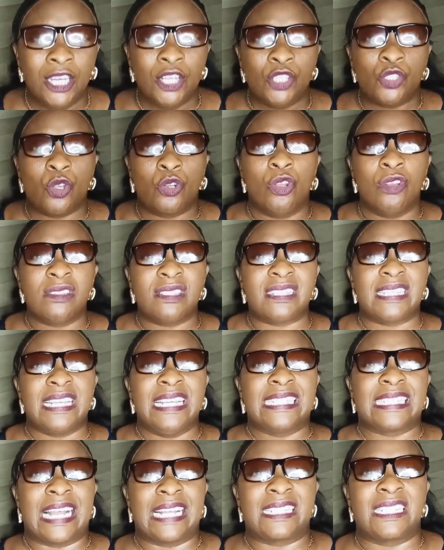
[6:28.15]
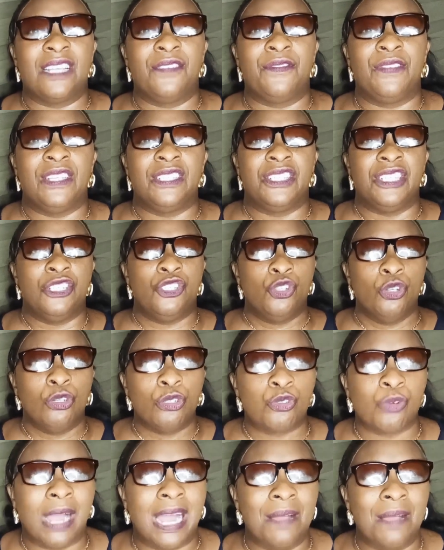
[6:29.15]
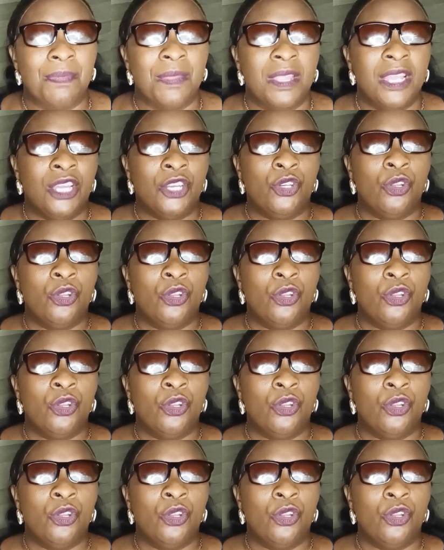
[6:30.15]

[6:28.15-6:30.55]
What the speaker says: So don't see it as if it's the usual.